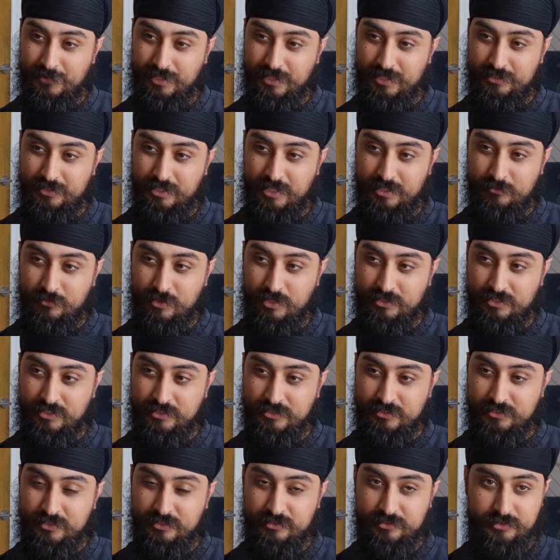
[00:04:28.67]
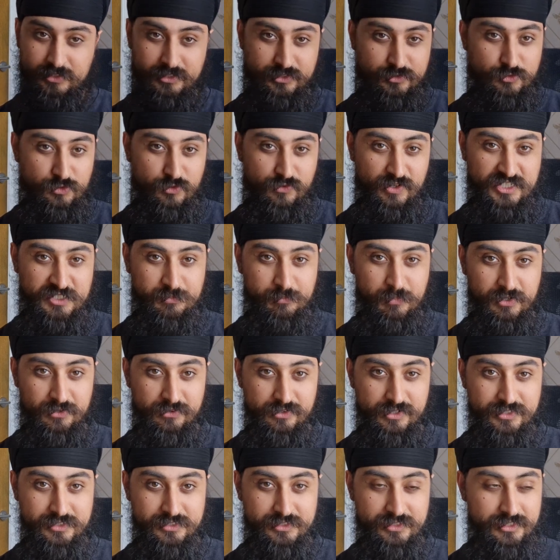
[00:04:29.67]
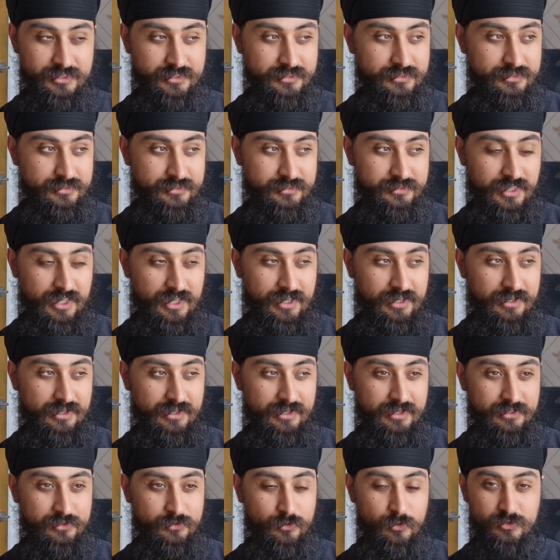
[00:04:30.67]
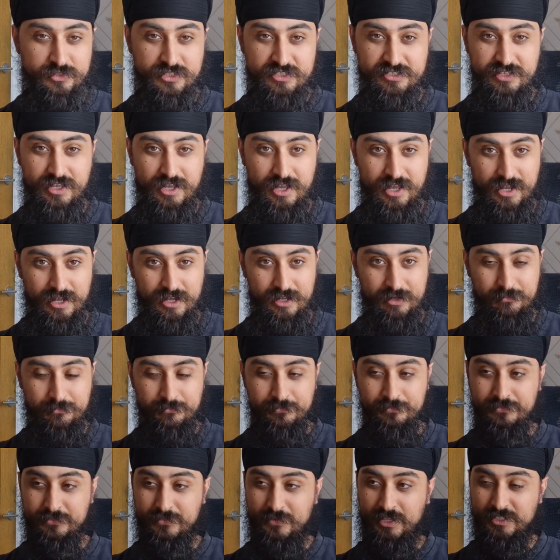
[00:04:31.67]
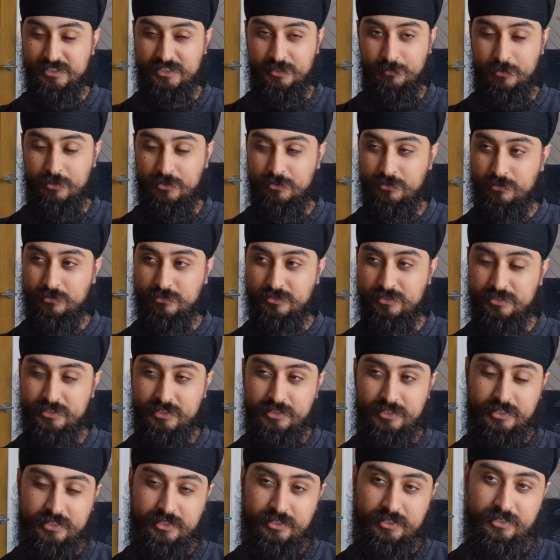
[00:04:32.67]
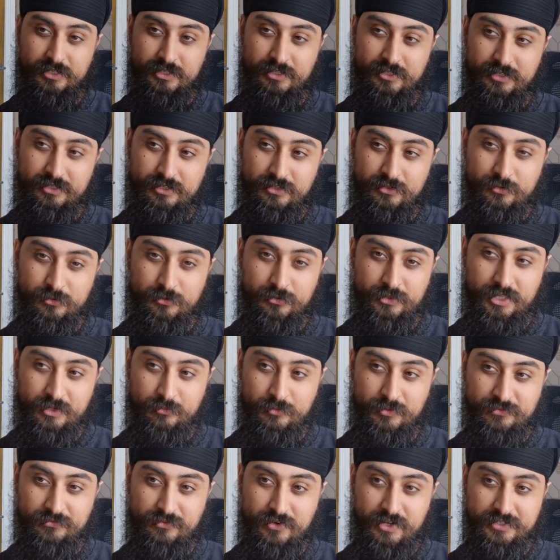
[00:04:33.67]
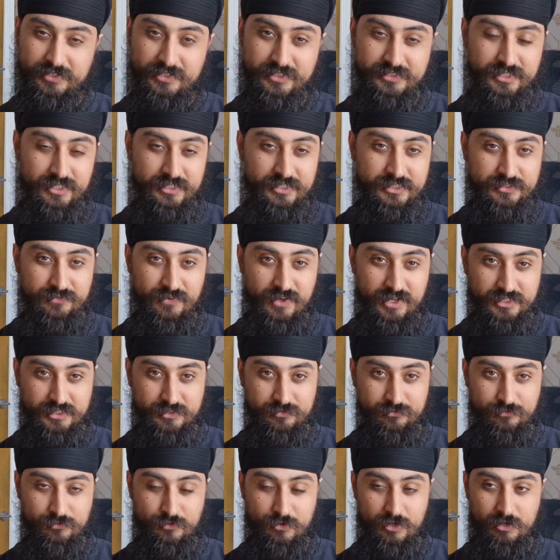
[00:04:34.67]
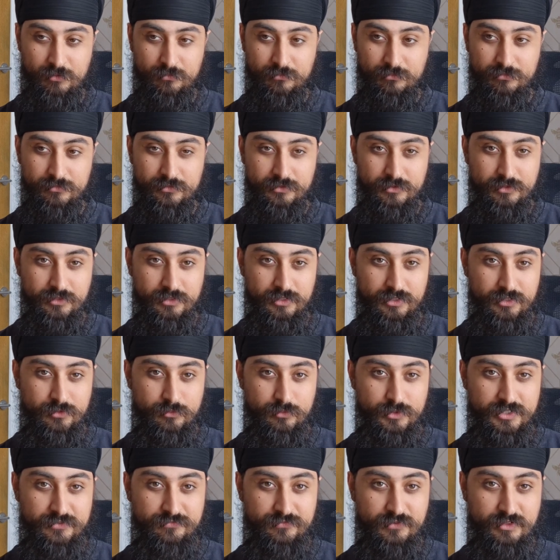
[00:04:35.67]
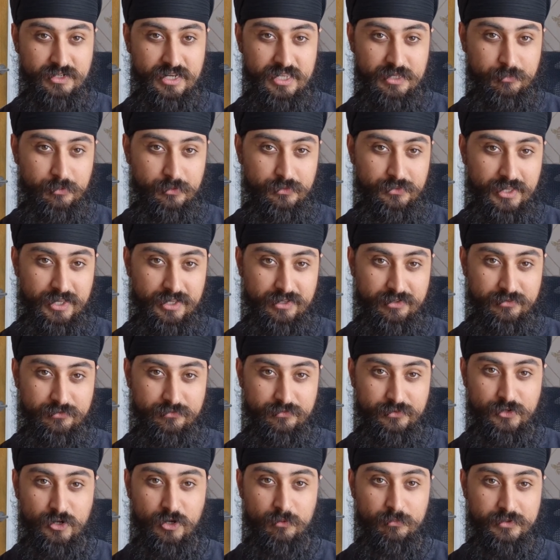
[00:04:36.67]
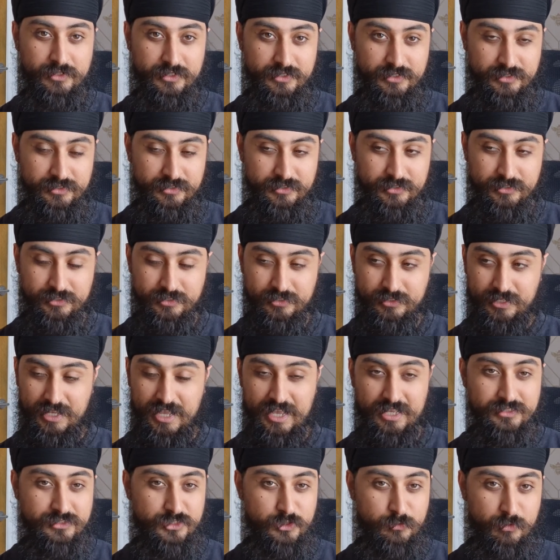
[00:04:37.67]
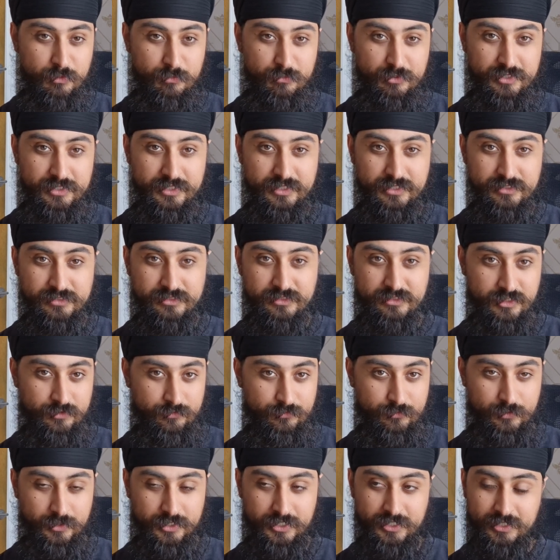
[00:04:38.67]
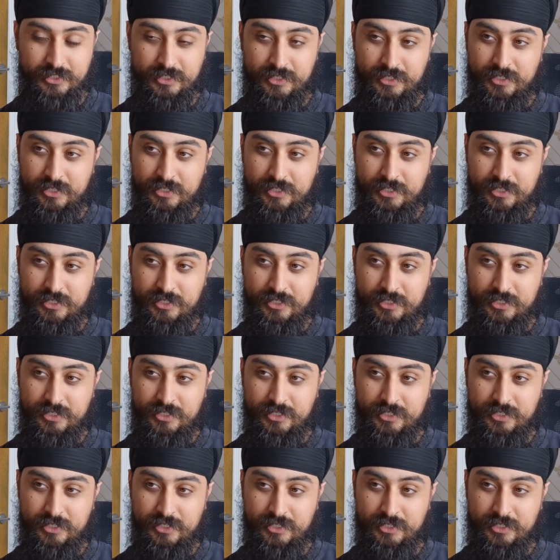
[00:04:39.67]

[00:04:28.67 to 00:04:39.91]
then the sort of experiences that cause us harm, I suppose, or that we find dissatisfaction from, we've labeled that phenomenon as human beings suffering.